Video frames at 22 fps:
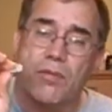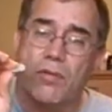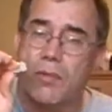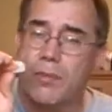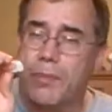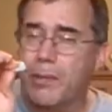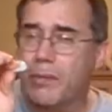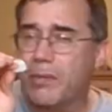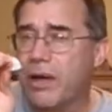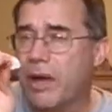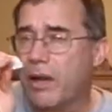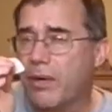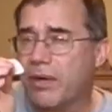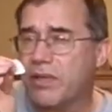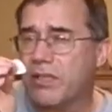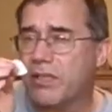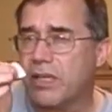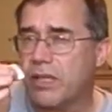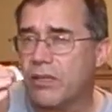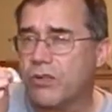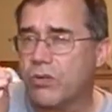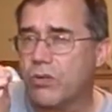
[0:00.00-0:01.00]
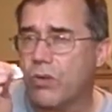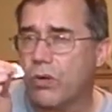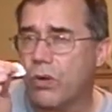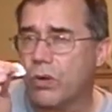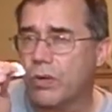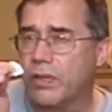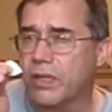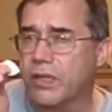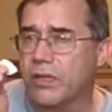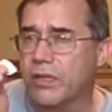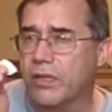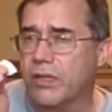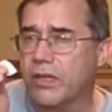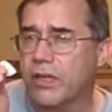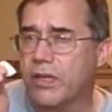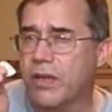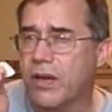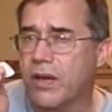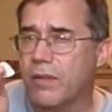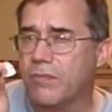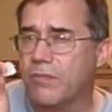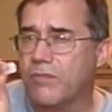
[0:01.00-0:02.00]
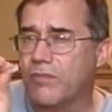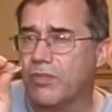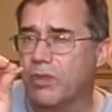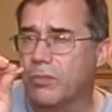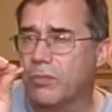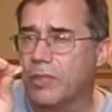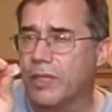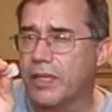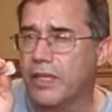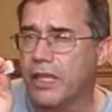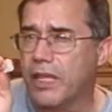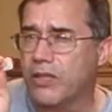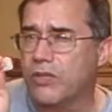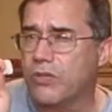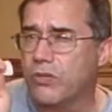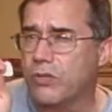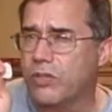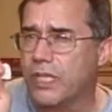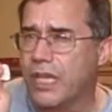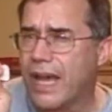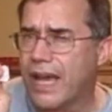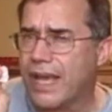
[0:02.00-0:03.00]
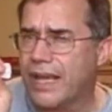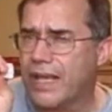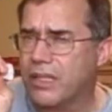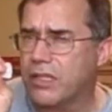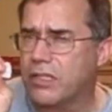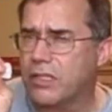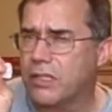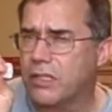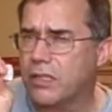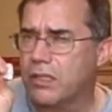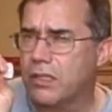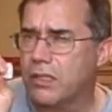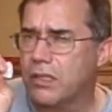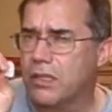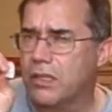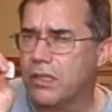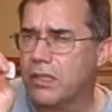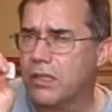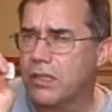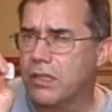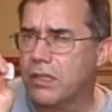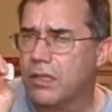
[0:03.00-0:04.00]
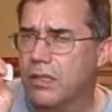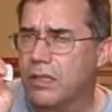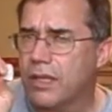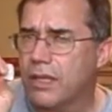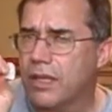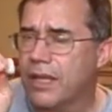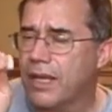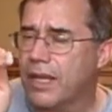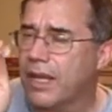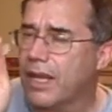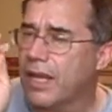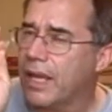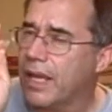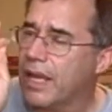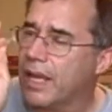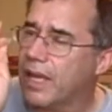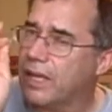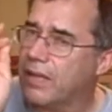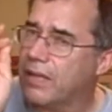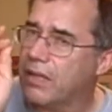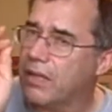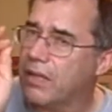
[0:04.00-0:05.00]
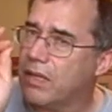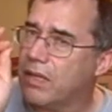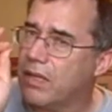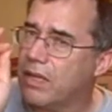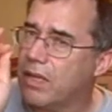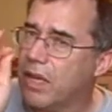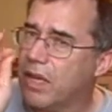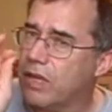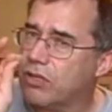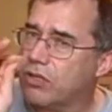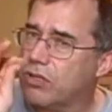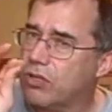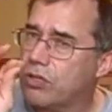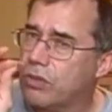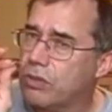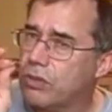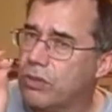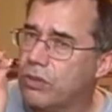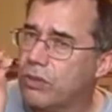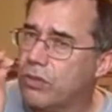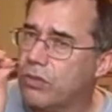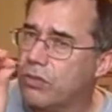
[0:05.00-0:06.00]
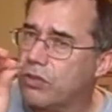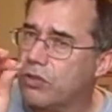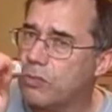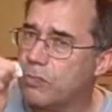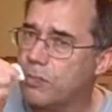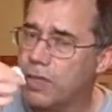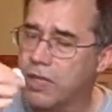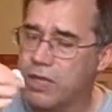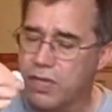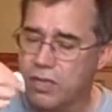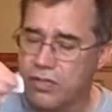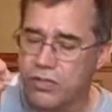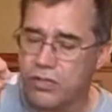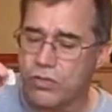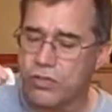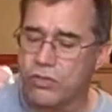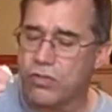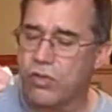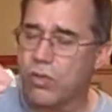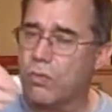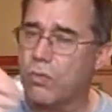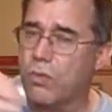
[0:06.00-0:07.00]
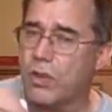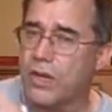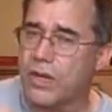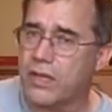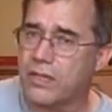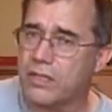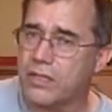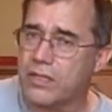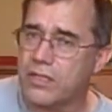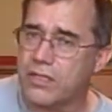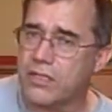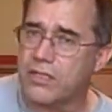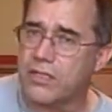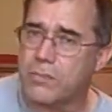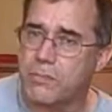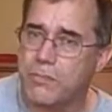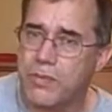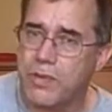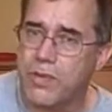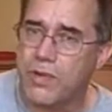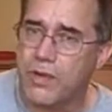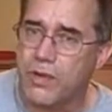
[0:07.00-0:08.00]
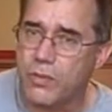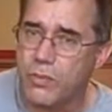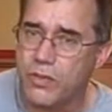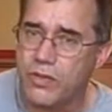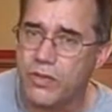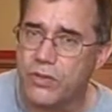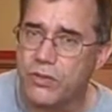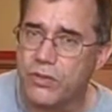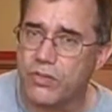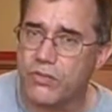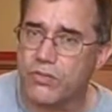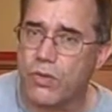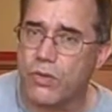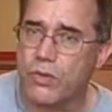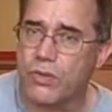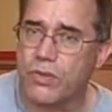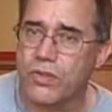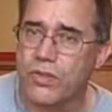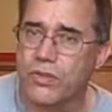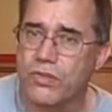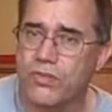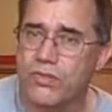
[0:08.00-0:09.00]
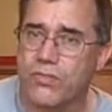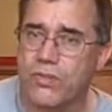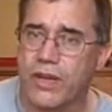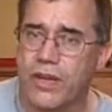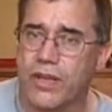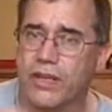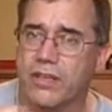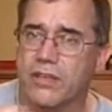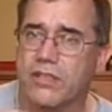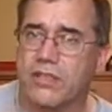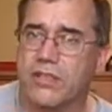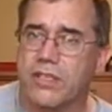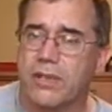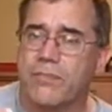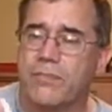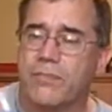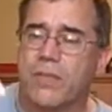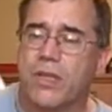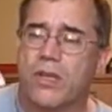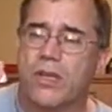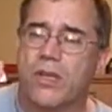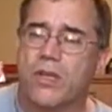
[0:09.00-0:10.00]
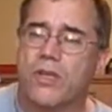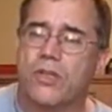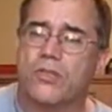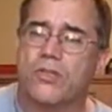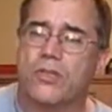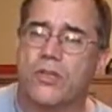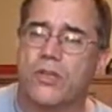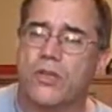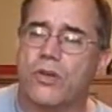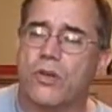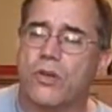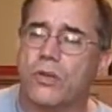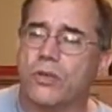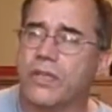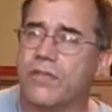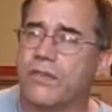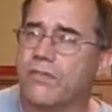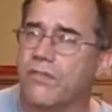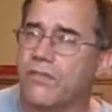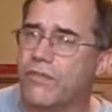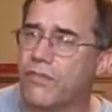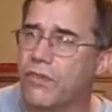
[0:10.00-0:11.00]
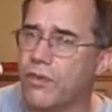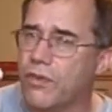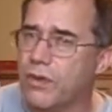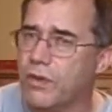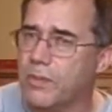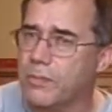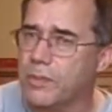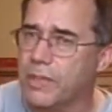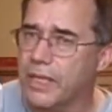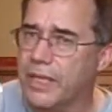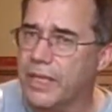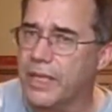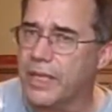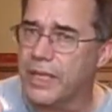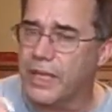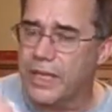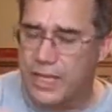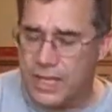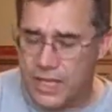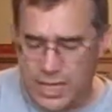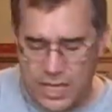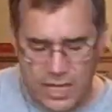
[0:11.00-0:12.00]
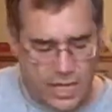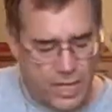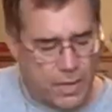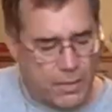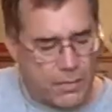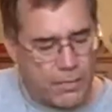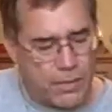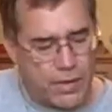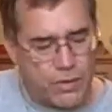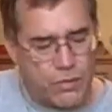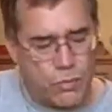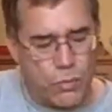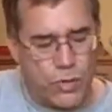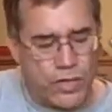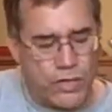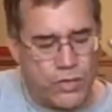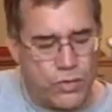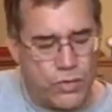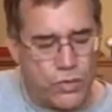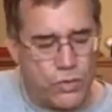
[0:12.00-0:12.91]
Remember how I said you hold it comfortably, not too tight and not too loose, because you don't want it to disappear when you stroke the strings. So you hold it firmly. But when